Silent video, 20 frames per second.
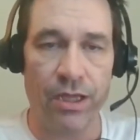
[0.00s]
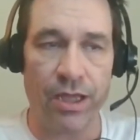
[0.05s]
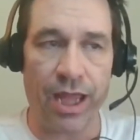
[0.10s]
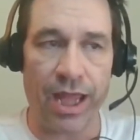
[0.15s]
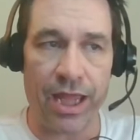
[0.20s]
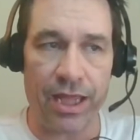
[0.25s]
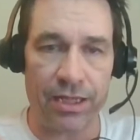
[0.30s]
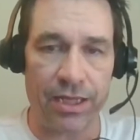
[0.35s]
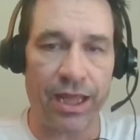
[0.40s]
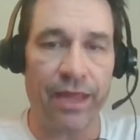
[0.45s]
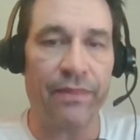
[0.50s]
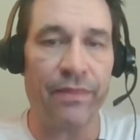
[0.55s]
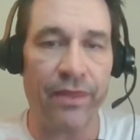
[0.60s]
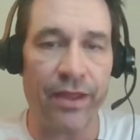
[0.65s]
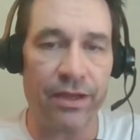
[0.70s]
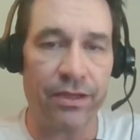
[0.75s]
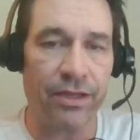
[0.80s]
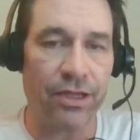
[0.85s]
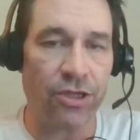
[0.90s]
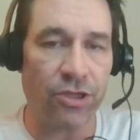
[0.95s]
and and
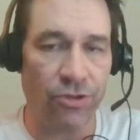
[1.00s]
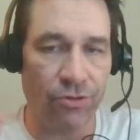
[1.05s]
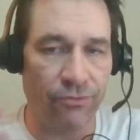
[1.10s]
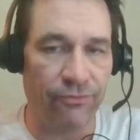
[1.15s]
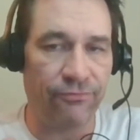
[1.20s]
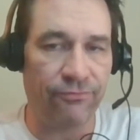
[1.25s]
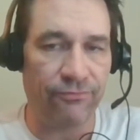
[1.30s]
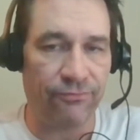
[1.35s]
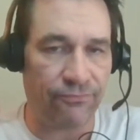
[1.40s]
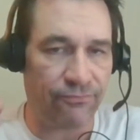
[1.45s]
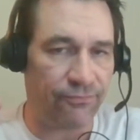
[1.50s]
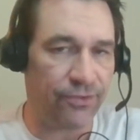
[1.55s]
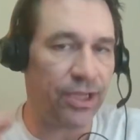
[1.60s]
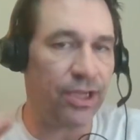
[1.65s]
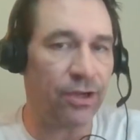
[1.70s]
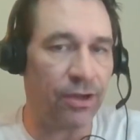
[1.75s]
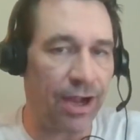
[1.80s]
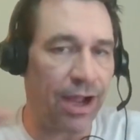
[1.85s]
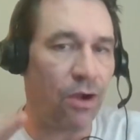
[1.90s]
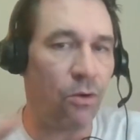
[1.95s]
there you'll
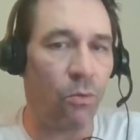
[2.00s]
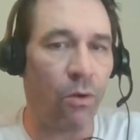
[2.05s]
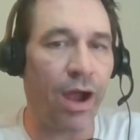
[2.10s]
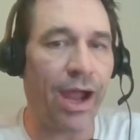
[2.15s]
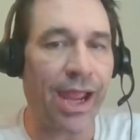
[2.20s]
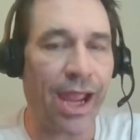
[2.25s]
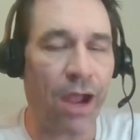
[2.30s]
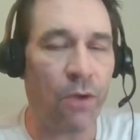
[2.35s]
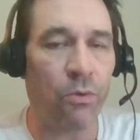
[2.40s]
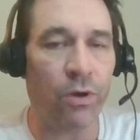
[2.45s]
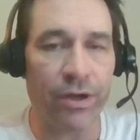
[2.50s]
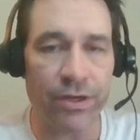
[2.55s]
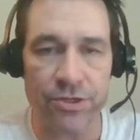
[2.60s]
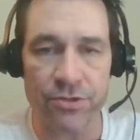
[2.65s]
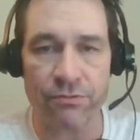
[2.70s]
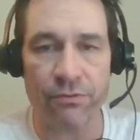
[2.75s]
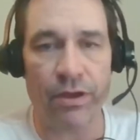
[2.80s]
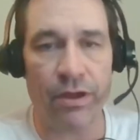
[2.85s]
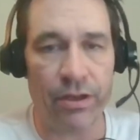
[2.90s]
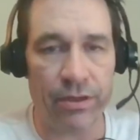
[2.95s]
figure out why I wanted
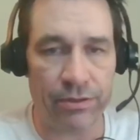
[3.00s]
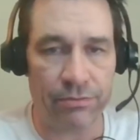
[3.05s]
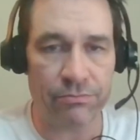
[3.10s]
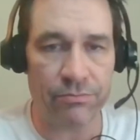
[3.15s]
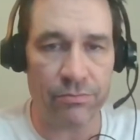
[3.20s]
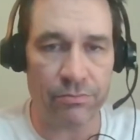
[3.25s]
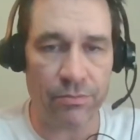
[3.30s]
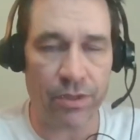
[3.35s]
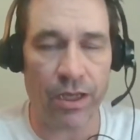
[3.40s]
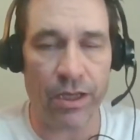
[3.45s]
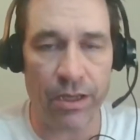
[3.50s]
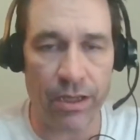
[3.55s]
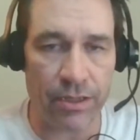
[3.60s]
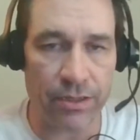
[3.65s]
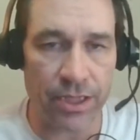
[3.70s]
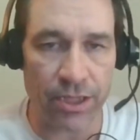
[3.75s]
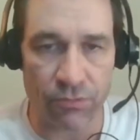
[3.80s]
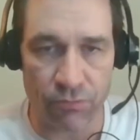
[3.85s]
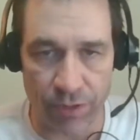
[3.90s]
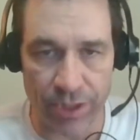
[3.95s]
to run uh,
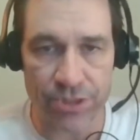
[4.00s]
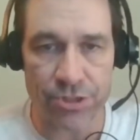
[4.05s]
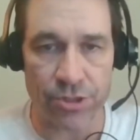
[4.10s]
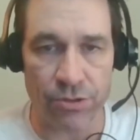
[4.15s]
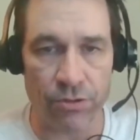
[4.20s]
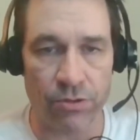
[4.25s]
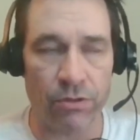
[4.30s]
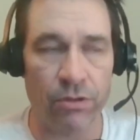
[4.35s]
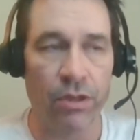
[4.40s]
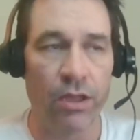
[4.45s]
the original.